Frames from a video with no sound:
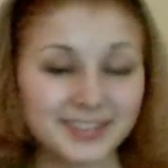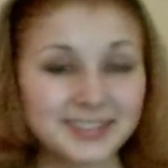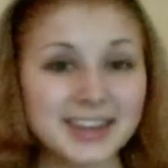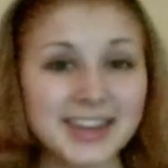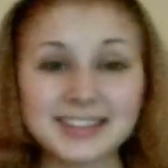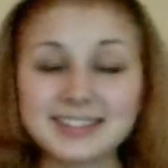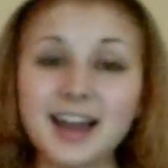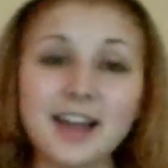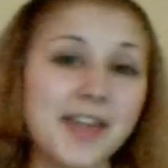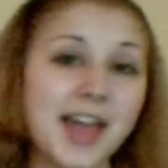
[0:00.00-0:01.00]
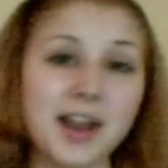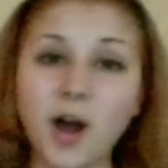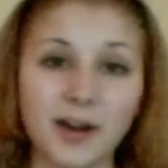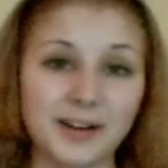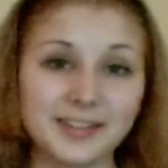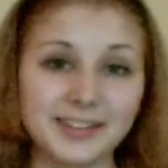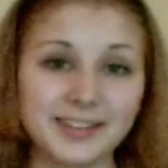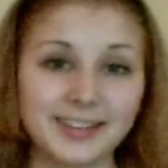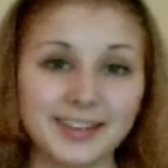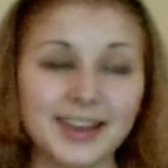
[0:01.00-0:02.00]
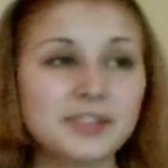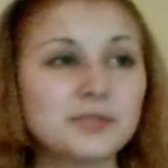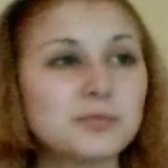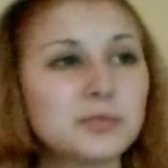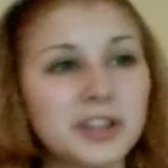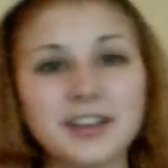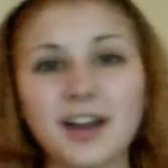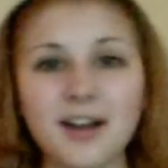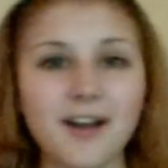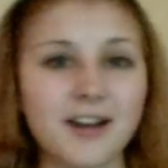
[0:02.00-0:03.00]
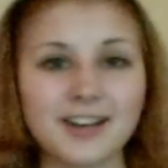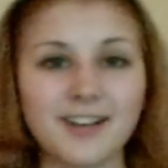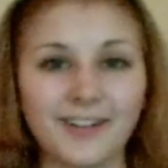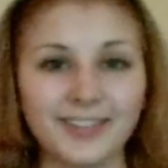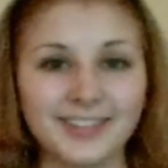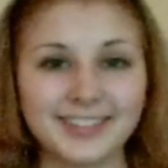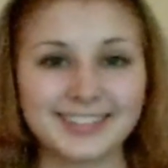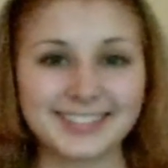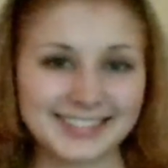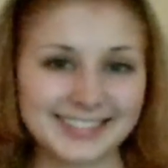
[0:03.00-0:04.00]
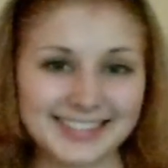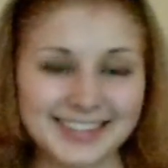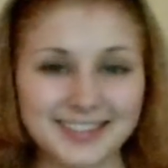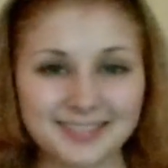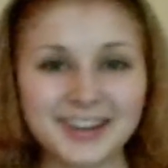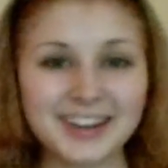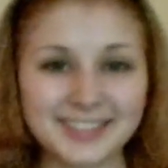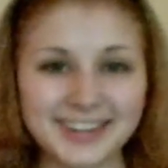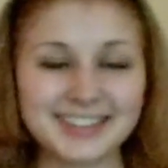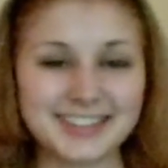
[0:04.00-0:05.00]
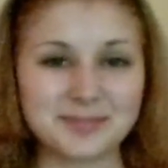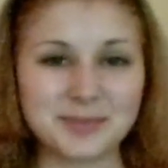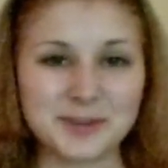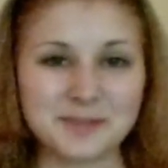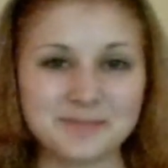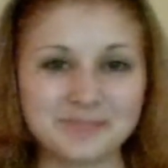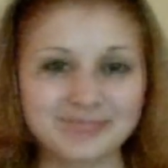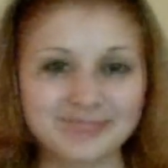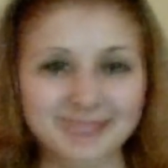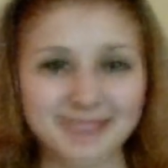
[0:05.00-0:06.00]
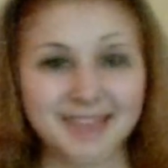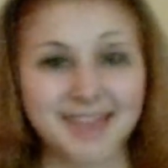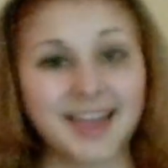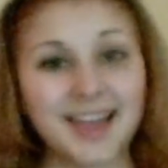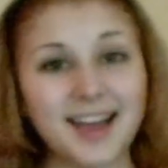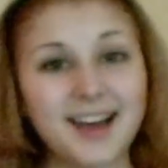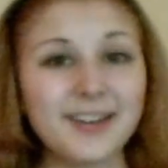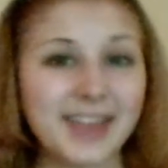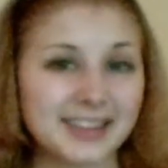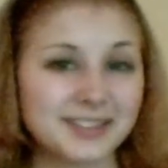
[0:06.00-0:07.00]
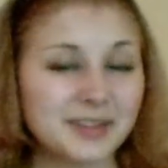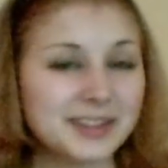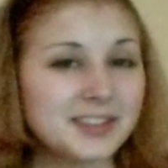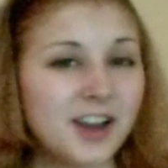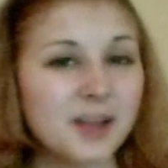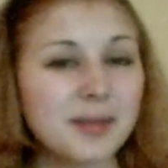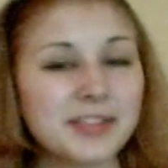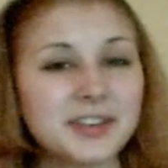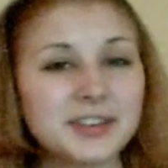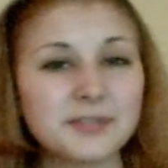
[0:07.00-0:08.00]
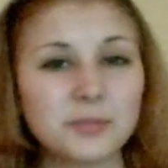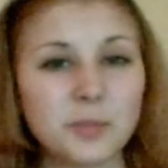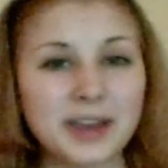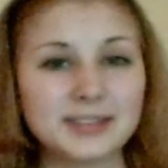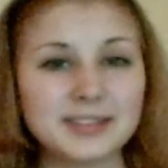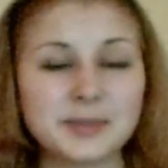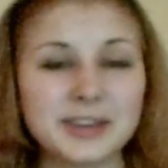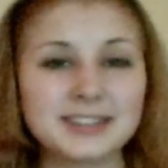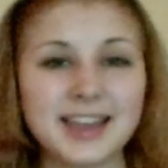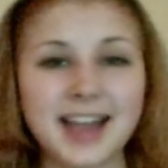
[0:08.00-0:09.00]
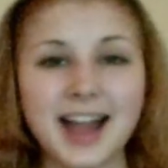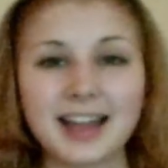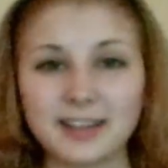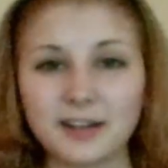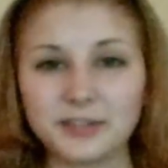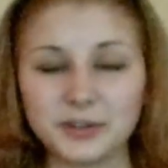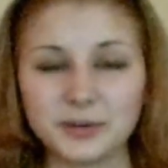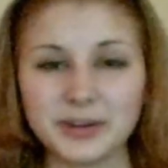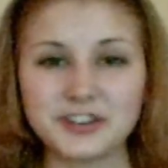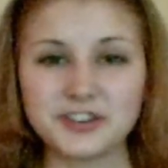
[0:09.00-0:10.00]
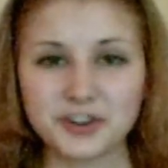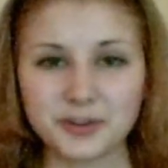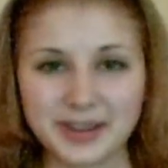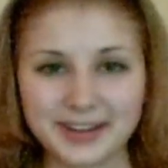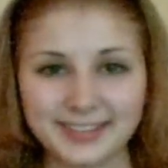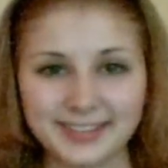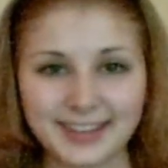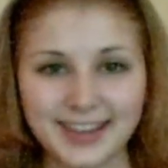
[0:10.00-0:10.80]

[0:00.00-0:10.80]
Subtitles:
See, it's not that hard. It's really not hard at all. Very, very simple. Okay, so let's talk about the different ways that we can say I love you in German.